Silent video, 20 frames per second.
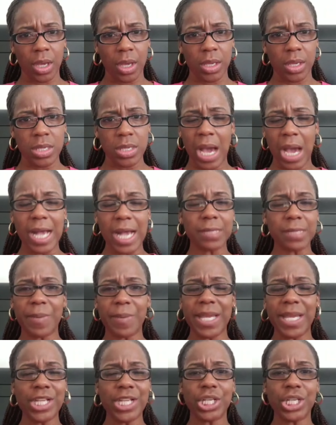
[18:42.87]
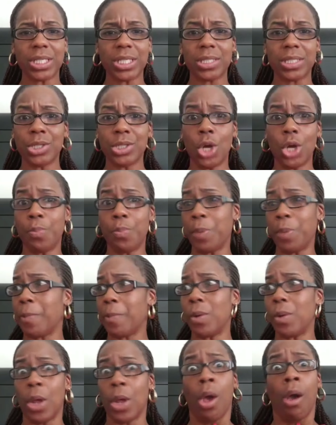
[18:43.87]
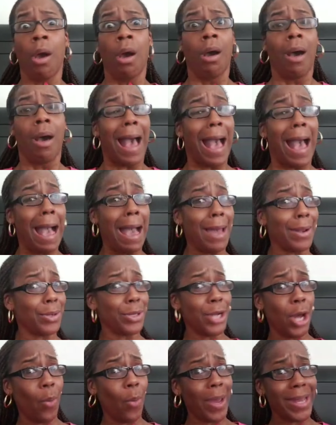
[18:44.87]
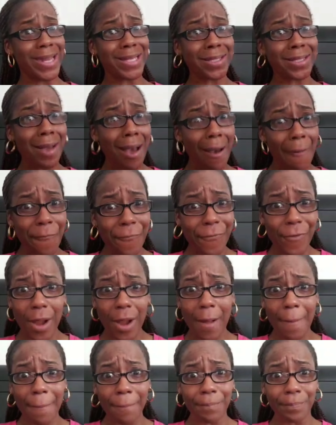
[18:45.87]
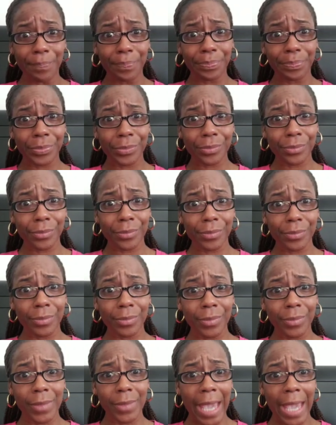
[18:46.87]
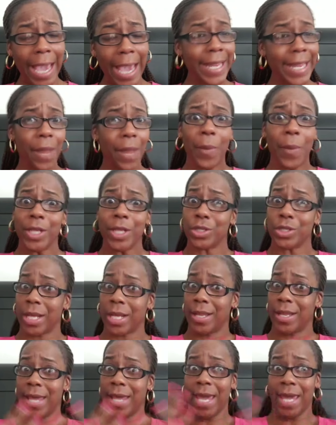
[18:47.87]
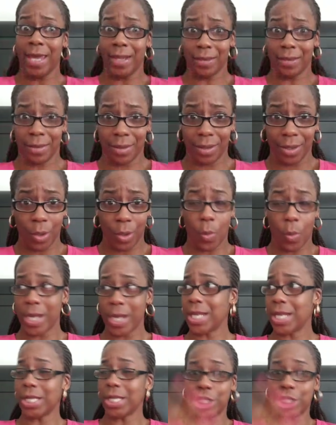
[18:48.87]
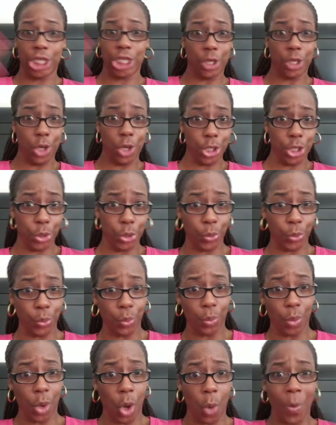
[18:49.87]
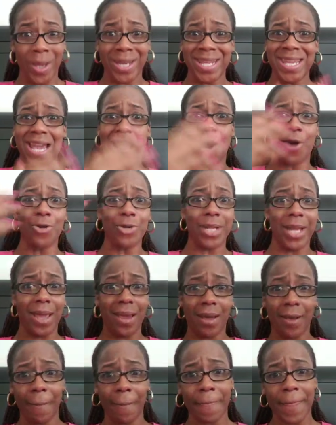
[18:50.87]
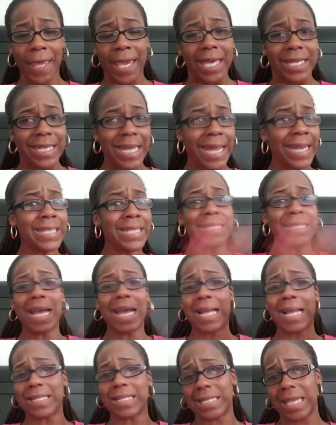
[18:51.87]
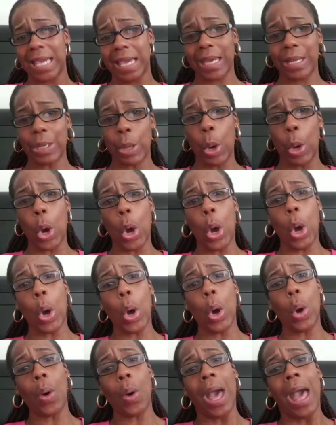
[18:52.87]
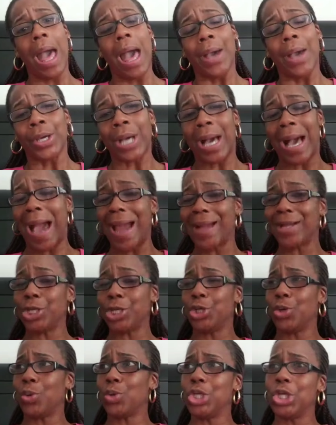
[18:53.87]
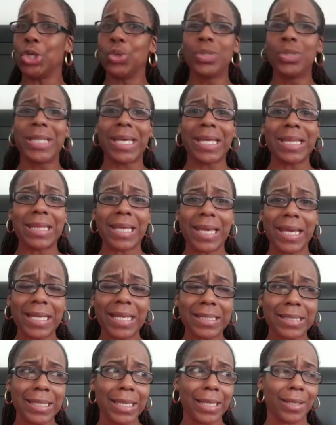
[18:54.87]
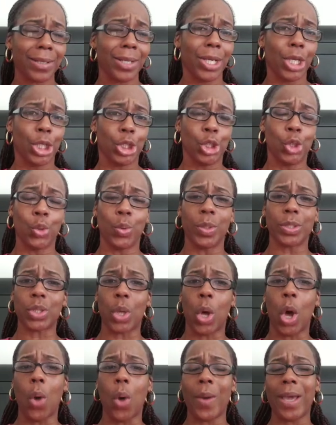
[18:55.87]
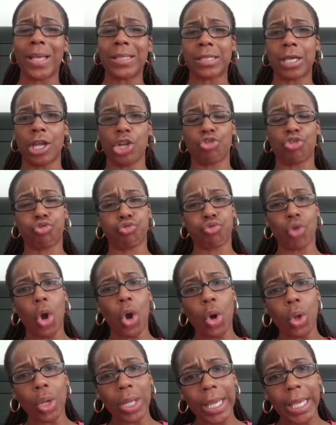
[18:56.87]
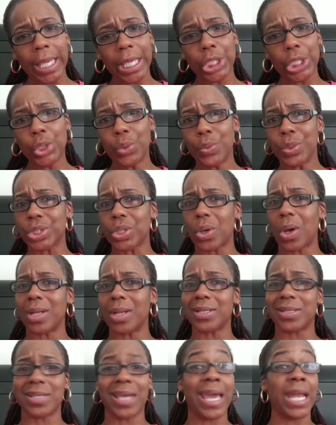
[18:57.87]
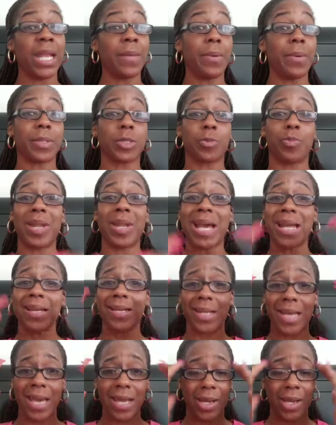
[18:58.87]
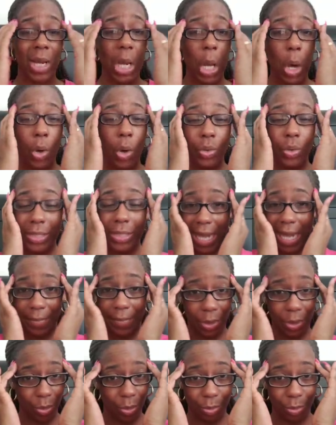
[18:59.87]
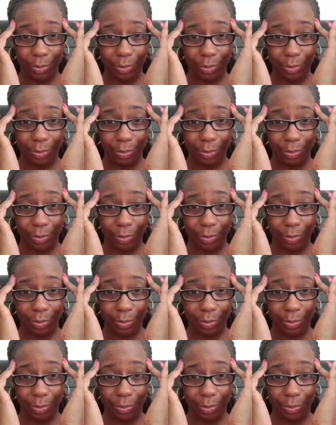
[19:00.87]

Your husband ain't just, you know, people are, oh, I don't know where this come from. And then when and then when he done cheat on you or when he out there, then he starts saying, "Oh, I you you did this and you was always controlling and you was all the enemy was planting that long time ago.